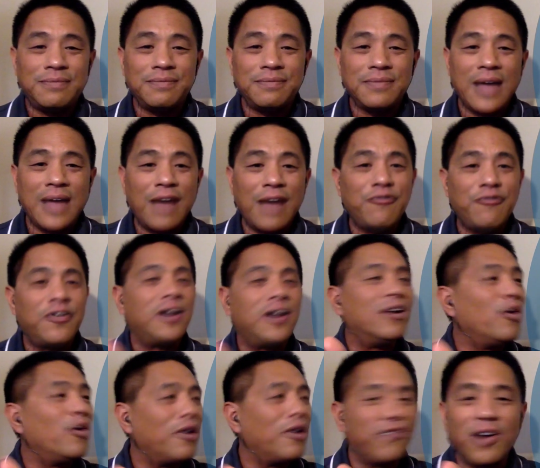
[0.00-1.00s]
Have fun.
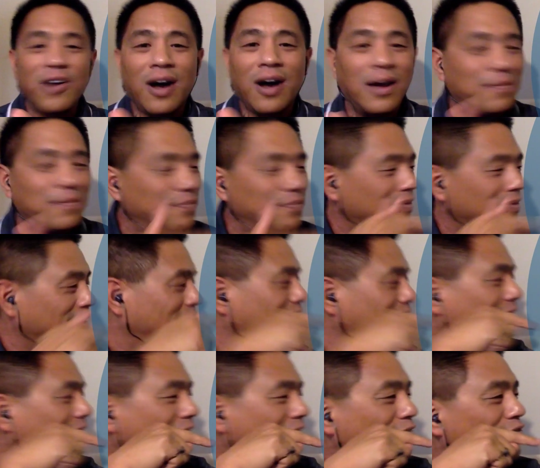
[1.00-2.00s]
Oh, I forgot.
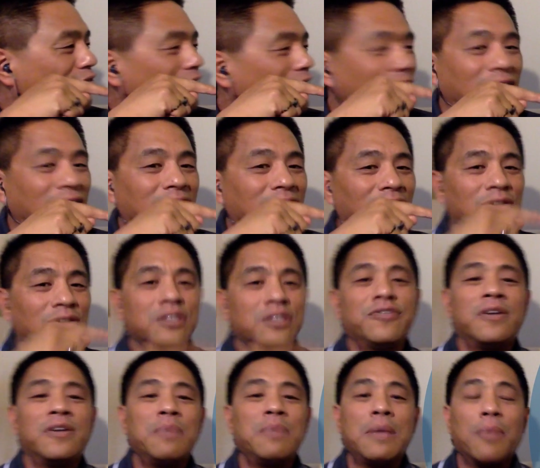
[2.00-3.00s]
Have fun. Look at all those
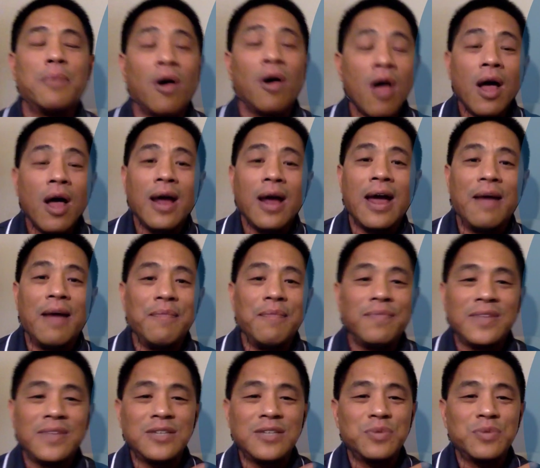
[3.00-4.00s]
fun people. Yeah,
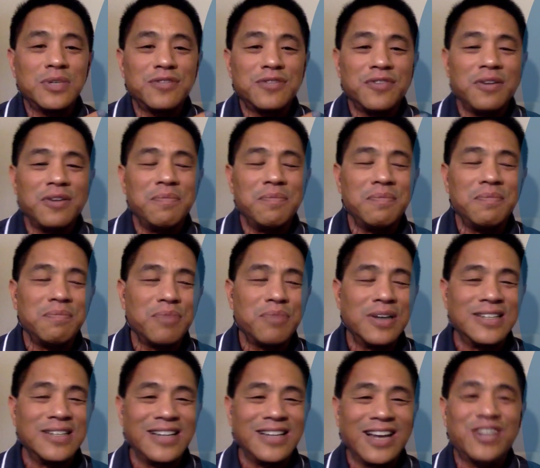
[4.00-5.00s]
this was from
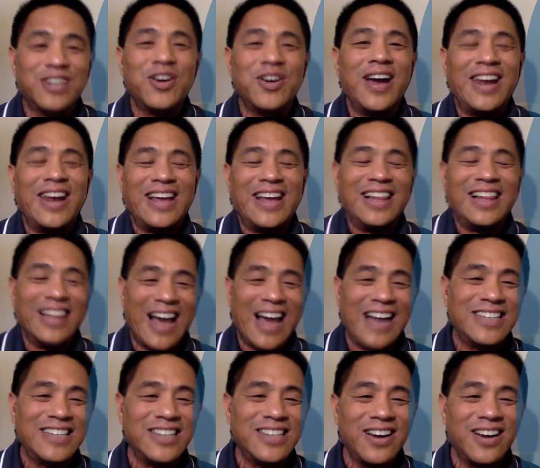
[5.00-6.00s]
President-elect training
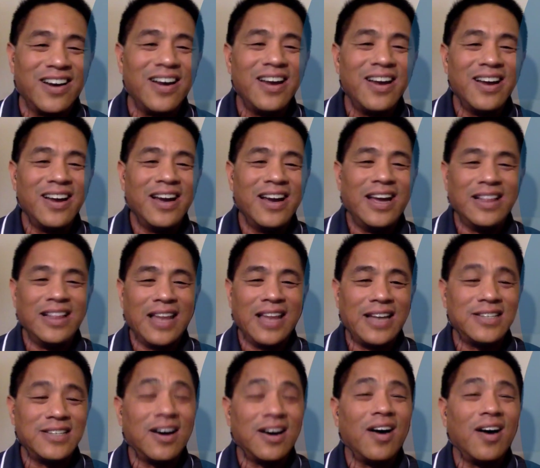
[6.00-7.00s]
last year in Lake
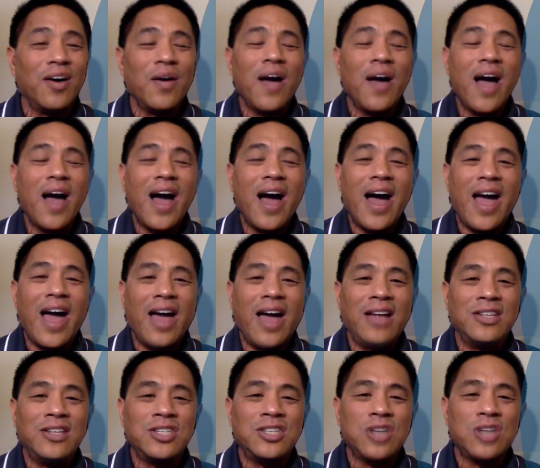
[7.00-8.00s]
Tahoe.
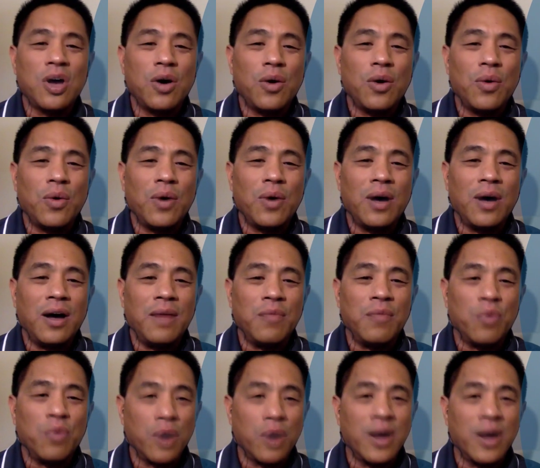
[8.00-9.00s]
And so
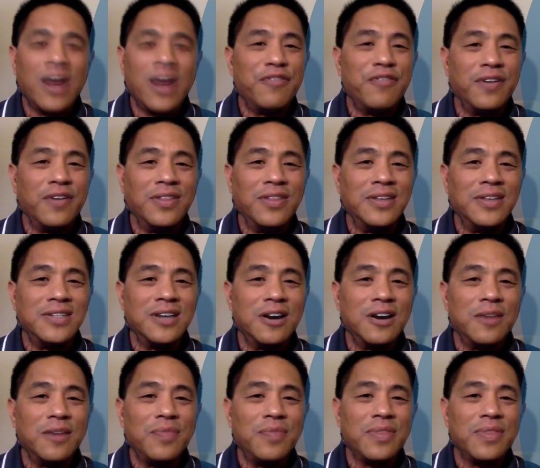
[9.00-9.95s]
we're going to have fun this year.